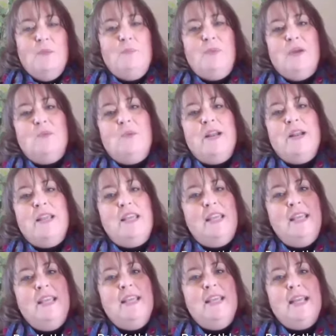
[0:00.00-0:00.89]
But when
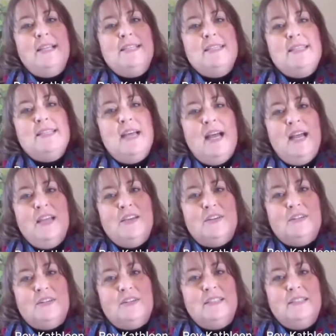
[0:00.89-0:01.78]
he gets
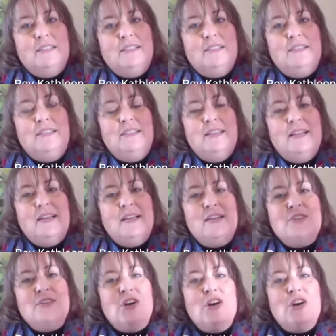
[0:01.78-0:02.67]
tired and
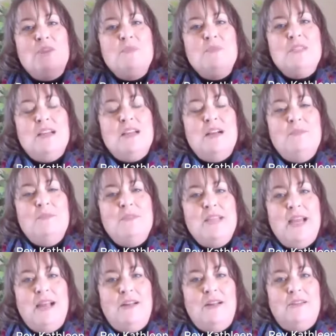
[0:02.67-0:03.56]
his arms come
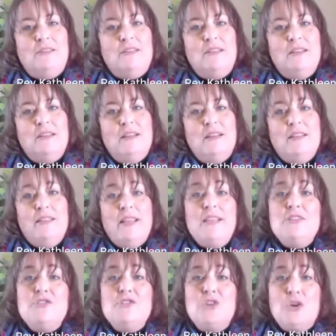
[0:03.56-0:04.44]
down,
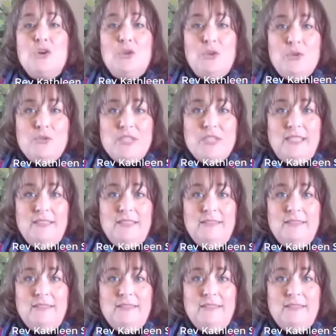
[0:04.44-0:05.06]
they start losing.